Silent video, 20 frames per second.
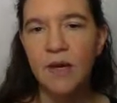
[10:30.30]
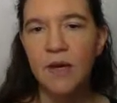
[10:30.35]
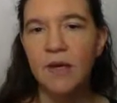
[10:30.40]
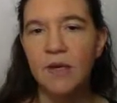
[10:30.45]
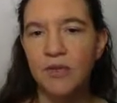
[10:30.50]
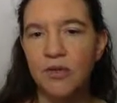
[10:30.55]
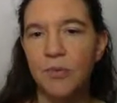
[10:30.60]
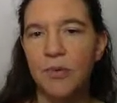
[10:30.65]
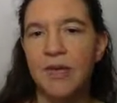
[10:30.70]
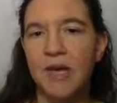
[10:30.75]

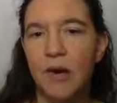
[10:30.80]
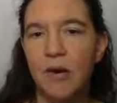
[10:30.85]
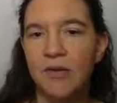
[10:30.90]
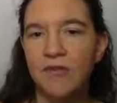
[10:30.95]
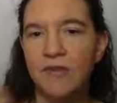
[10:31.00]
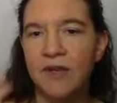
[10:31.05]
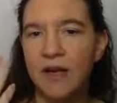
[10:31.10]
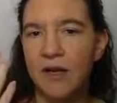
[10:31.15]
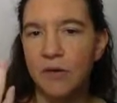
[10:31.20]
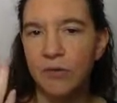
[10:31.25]
So we now have
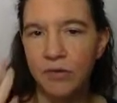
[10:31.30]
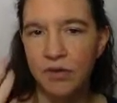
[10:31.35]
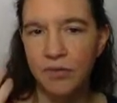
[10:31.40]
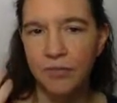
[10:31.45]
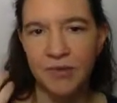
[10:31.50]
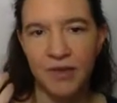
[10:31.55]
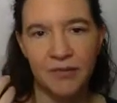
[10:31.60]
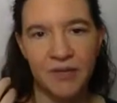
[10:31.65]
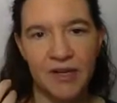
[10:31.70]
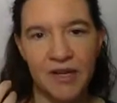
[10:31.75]
an algorithm
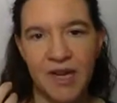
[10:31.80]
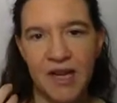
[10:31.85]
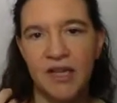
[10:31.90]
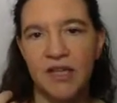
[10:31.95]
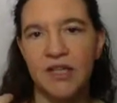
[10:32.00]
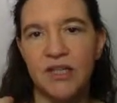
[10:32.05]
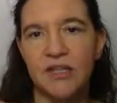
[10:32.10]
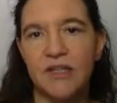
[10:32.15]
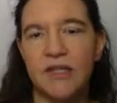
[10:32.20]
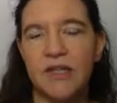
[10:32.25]
that we can
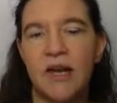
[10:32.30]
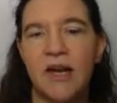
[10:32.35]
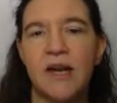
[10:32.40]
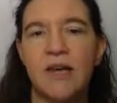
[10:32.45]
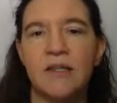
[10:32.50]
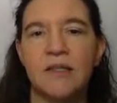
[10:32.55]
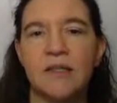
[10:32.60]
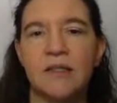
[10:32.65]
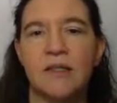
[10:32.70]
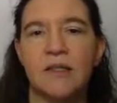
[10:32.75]
just
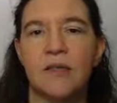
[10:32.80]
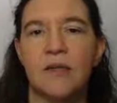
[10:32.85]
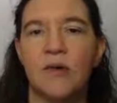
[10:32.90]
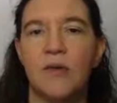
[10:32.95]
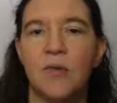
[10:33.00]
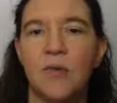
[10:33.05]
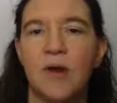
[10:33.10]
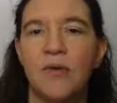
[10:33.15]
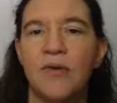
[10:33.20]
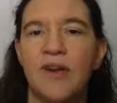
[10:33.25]
ask,
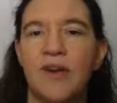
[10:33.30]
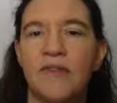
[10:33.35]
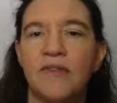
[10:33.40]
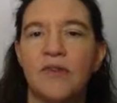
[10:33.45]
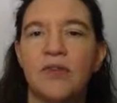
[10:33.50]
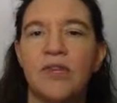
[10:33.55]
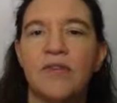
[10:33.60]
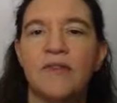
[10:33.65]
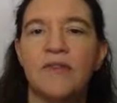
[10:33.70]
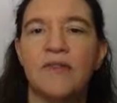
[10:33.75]
well, we have to
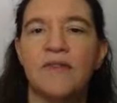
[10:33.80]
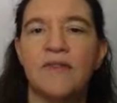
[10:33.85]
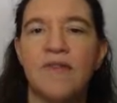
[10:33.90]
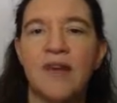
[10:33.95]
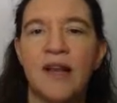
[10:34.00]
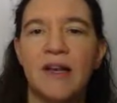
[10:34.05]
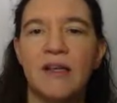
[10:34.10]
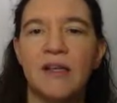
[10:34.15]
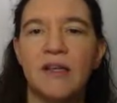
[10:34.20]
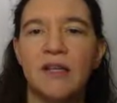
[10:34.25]
give it
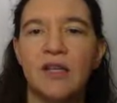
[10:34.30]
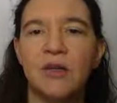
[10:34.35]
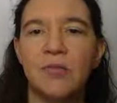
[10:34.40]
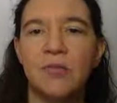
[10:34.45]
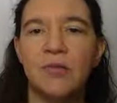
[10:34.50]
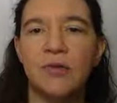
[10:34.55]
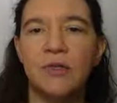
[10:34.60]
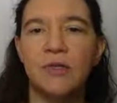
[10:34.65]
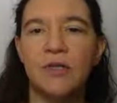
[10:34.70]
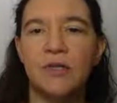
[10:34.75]
valid
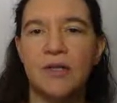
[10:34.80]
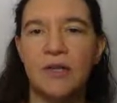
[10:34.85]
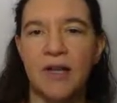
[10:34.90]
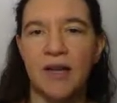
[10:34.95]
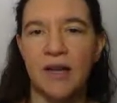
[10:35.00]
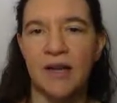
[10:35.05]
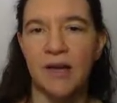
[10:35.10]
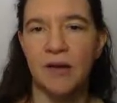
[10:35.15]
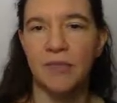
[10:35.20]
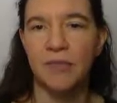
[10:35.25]
input
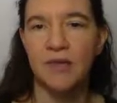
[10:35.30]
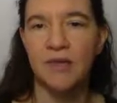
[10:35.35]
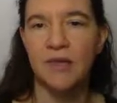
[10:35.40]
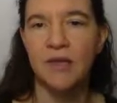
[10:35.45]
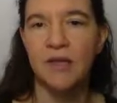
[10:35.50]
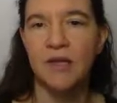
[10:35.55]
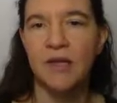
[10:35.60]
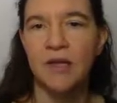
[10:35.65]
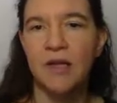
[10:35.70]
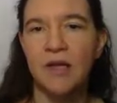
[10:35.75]
like up
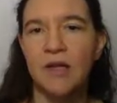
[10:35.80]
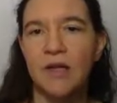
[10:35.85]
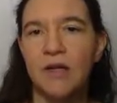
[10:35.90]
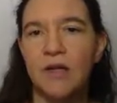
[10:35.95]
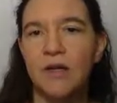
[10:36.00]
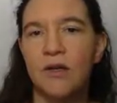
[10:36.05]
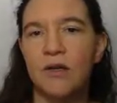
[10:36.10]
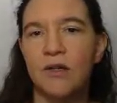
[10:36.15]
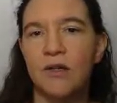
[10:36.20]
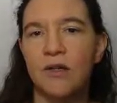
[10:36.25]
here.
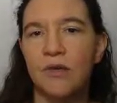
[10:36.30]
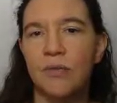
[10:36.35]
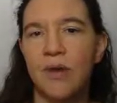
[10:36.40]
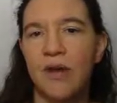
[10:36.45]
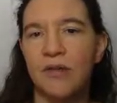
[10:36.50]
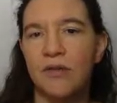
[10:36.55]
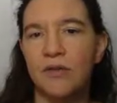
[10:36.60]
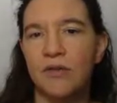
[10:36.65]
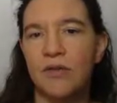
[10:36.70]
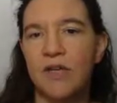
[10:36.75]
So we
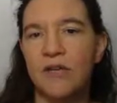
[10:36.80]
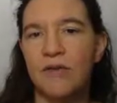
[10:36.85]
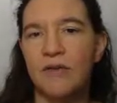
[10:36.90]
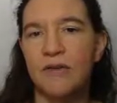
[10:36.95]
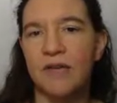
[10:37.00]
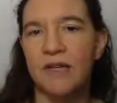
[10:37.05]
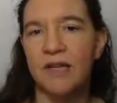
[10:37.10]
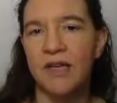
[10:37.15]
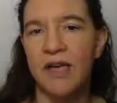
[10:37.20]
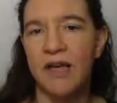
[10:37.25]
have to give it
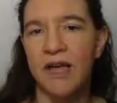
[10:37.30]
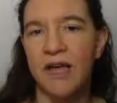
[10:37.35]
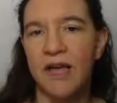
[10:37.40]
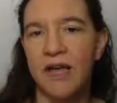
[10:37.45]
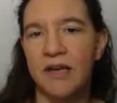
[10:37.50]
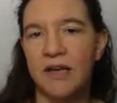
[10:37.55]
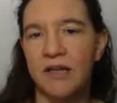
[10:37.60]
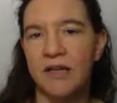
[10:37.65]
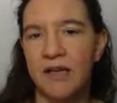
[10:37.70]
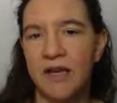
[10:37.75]
a K
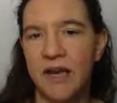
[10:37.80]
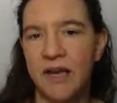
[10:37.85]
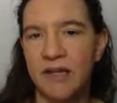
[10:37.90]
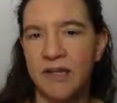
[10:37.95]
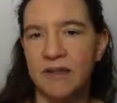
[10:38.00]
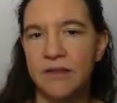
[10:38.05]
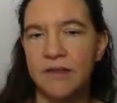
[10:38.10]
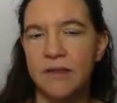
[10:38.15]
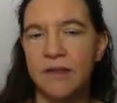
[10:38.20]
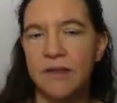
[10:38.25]
and an
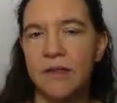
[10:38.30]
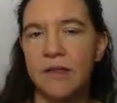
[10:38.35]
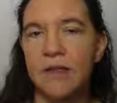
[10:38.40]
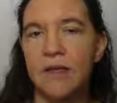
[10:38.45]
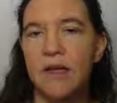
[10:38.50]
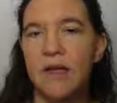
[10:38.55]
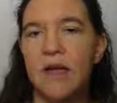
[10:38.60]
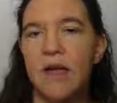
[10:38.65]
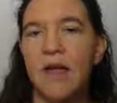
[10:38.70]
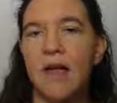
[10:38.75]
X,
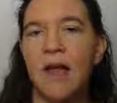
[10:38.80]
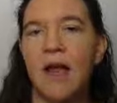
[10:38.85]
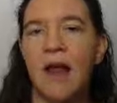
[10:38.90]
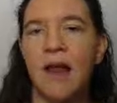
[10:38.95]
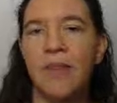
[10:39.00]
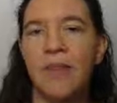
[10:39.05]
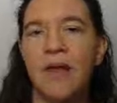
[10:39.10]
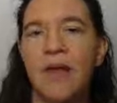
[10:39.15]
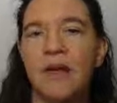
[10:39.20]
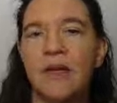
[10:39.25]

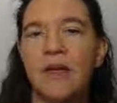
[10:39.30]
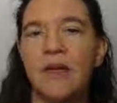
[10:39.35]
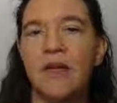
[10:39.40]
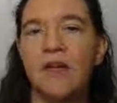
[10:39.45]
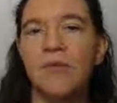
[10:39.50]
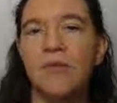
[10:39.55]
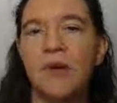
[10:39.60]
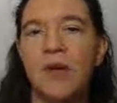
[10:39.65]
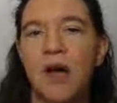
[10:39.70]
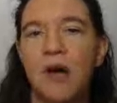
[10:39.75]
and then it
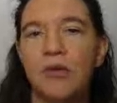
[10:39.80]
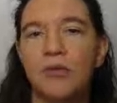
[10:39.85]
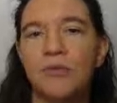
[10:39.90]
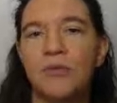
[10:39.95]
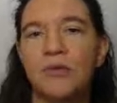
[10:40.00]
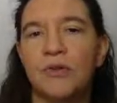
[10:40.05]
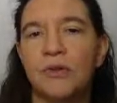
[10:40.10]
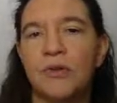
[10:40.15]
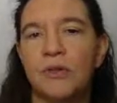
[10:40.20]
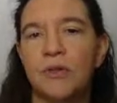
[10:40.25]
will
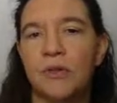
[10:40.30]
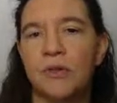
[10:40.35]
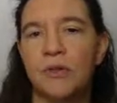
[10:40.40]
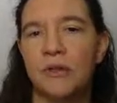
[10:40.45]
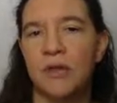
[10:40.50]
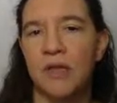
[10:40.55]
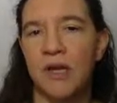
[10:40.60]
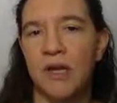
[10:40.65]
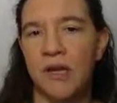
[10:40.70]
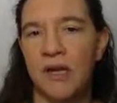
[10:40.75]
output
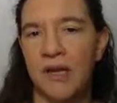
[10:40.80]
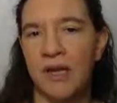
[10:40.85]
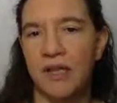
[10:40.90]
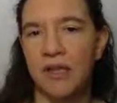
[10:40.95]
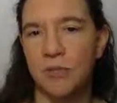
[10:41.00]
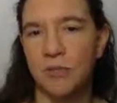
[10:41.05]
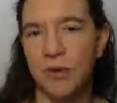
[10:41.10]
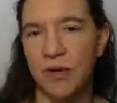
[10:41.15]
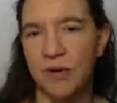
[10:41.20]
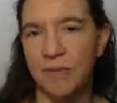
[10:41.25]
an X
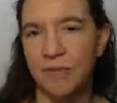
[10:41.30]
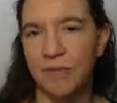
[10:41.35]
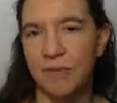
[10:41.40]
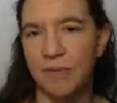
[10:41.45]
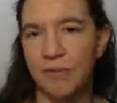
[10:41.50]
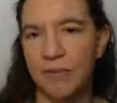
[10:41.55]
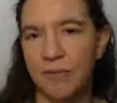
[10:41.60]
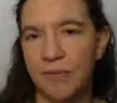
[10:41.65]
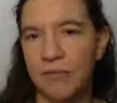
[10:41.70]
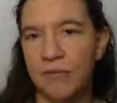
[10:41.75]
prime
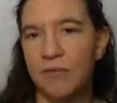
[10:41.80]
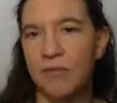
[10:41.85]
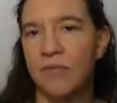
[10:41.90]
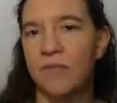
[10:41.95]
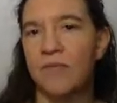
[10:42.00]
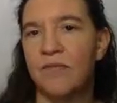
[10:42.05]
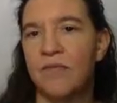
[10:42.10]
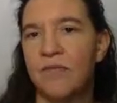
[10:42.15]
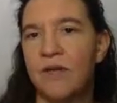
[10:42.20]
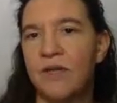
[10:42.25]

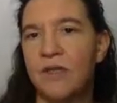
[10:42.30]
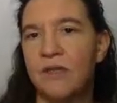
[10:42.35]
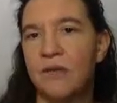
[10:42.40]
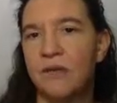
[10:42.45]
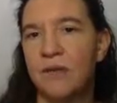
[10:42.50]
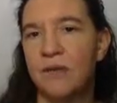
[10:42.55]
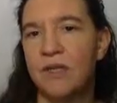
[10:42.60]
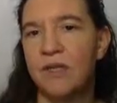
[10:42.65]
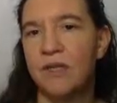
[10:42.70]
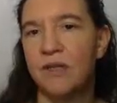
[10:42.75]
with
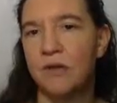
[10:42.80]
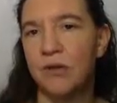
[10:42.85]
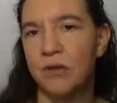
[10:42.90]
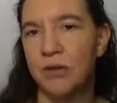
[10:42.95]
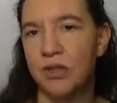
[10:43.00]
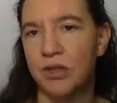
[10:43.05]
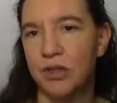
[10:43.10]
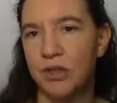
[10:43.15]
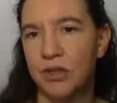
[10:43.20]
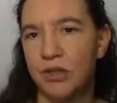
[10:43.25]
these
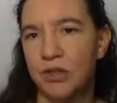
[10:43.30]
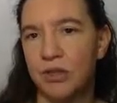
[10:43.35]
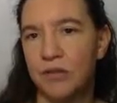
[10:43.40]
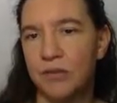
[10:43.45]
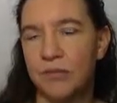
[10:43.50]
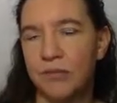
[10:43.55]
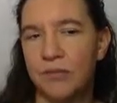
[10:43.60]
conditions.